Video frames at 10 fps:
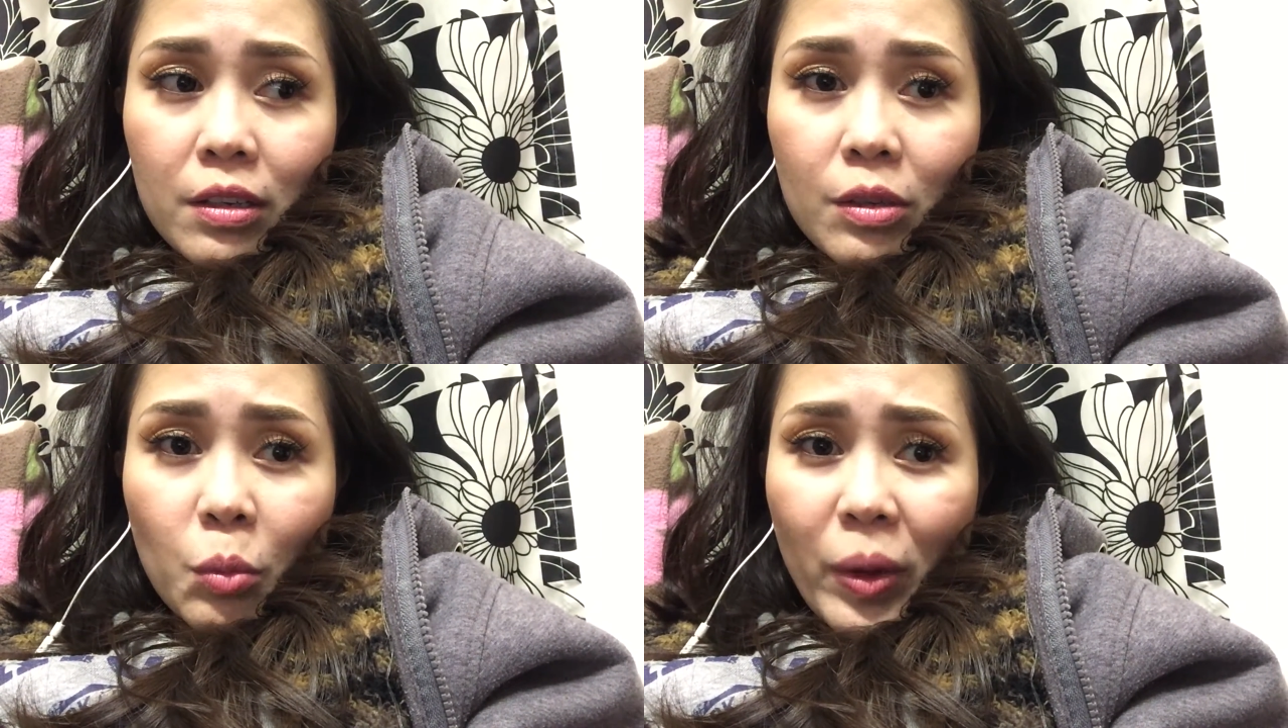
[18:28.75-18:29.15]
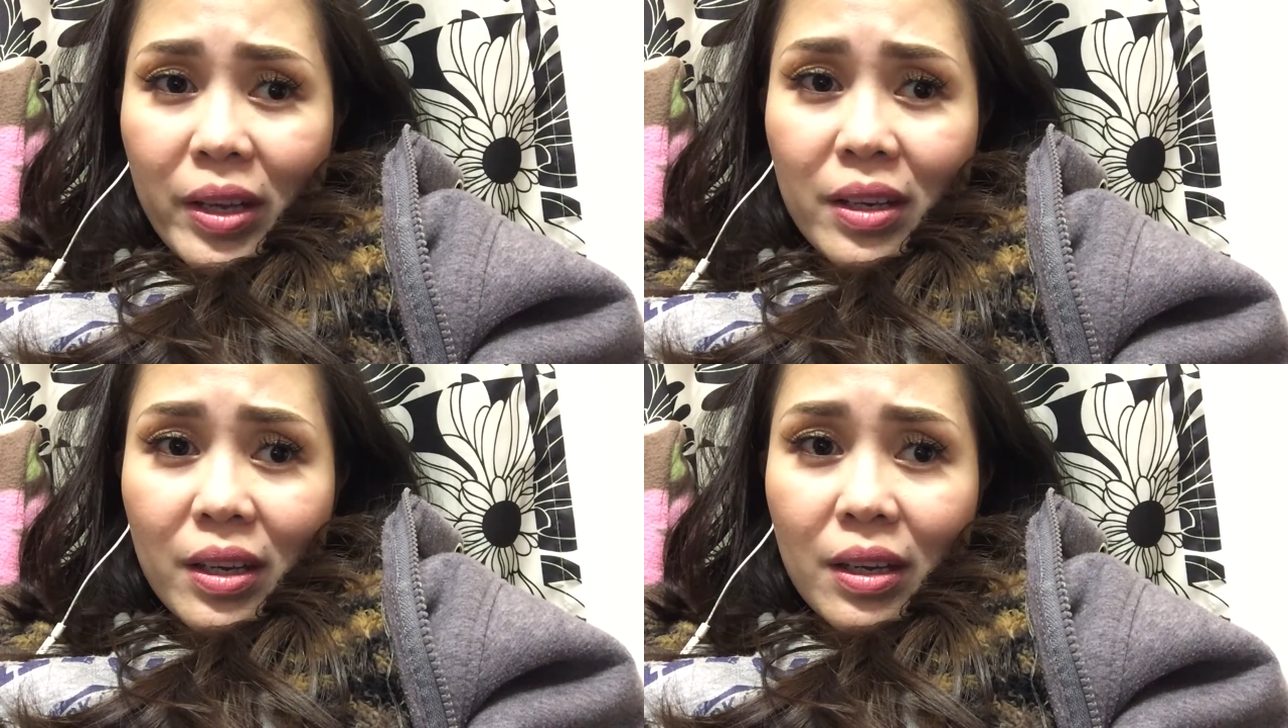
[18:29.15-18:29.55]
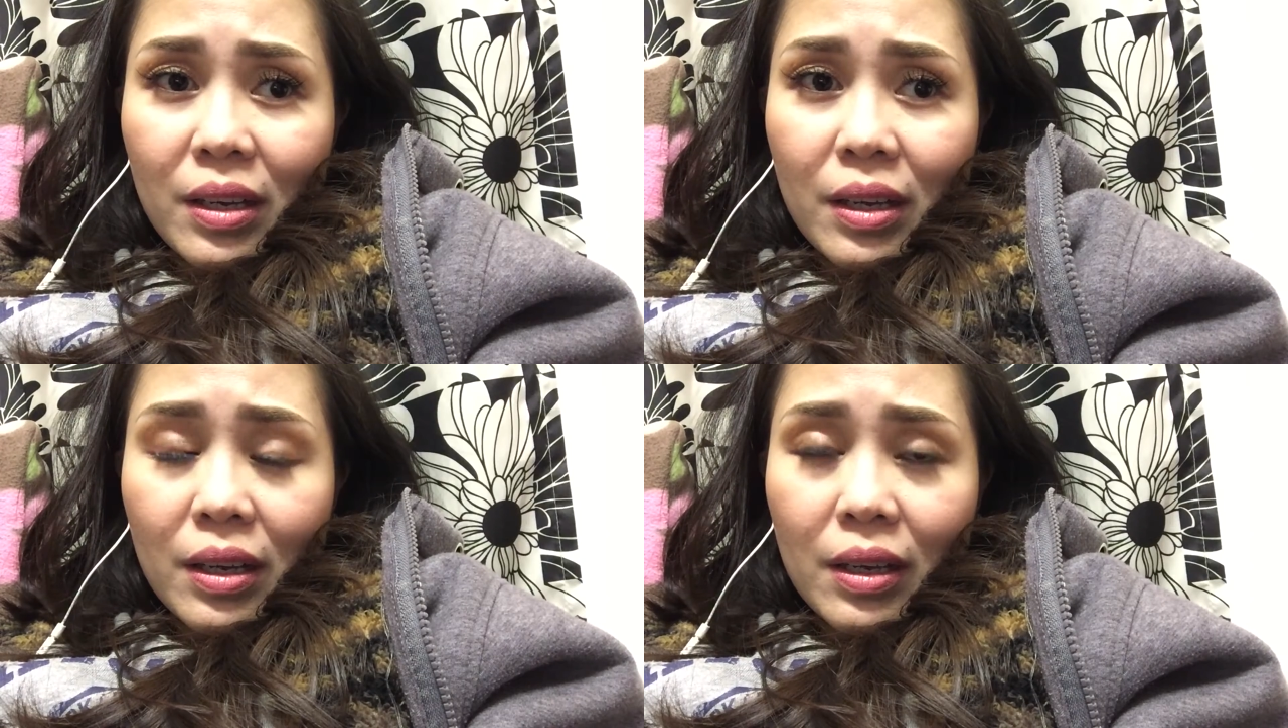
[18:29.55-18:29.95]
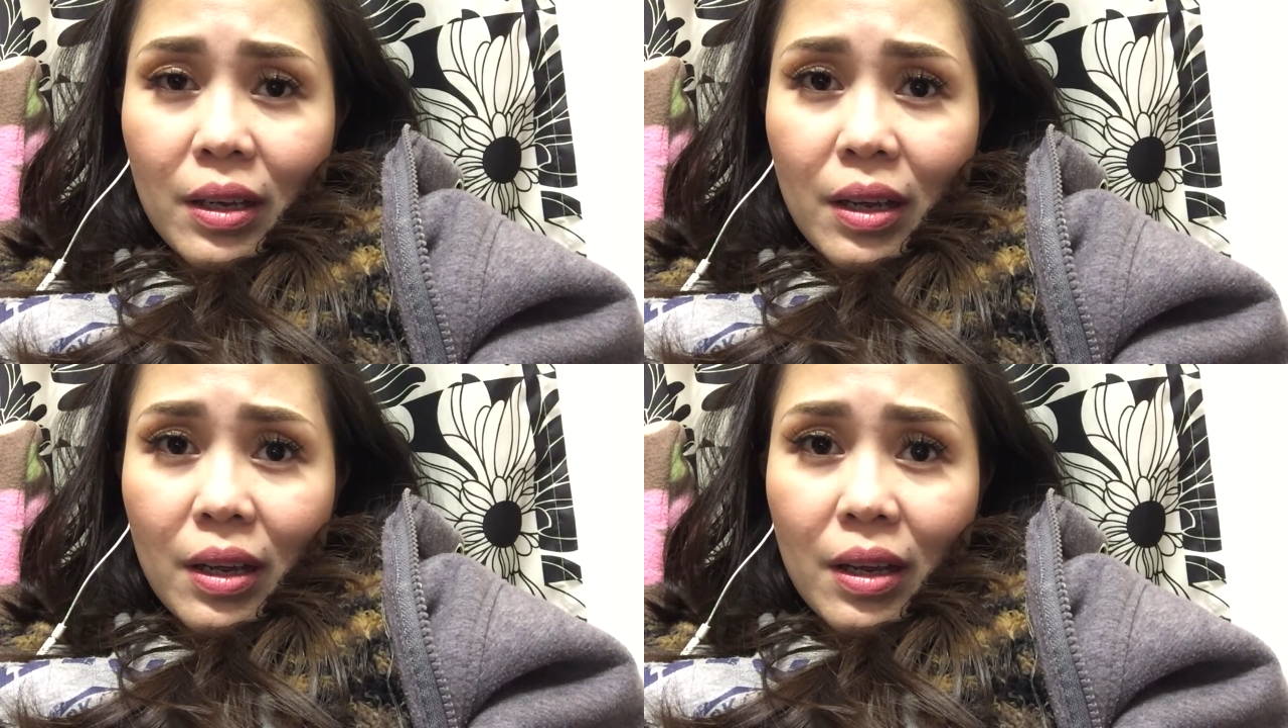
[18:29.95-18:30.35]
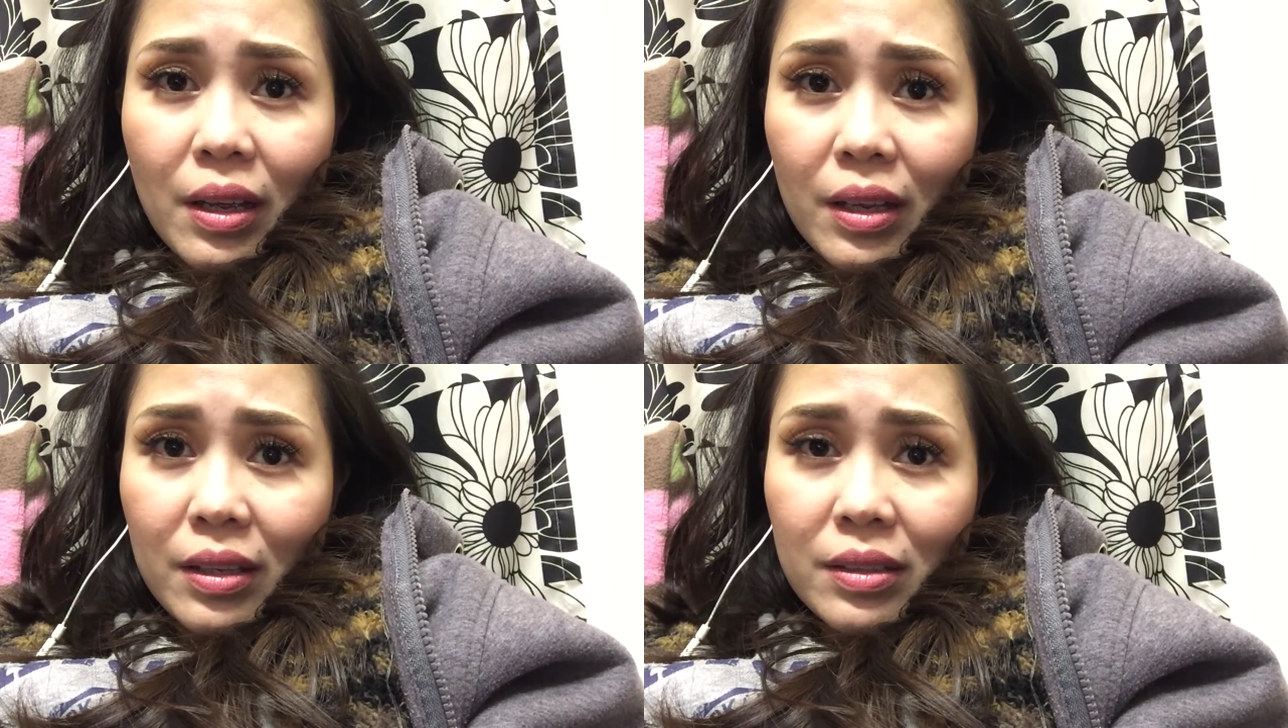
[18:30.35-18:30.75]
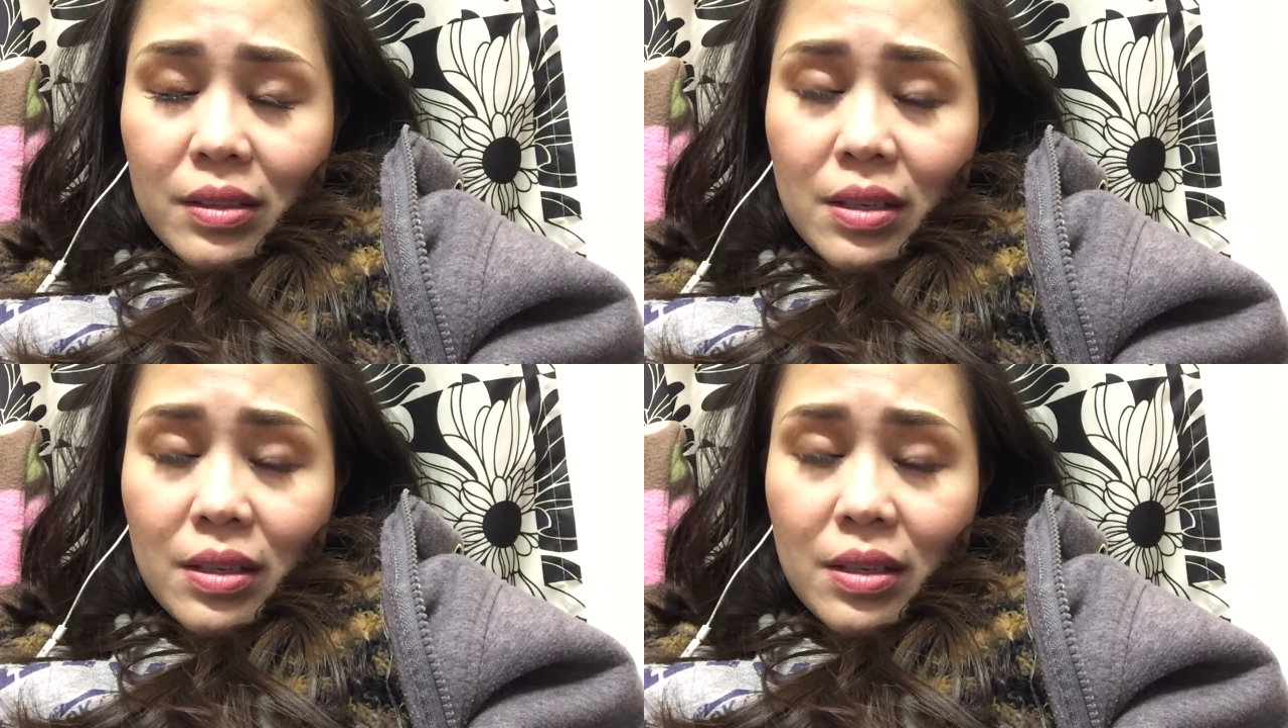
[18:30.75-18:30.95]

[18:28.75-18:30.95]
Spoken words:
waiting and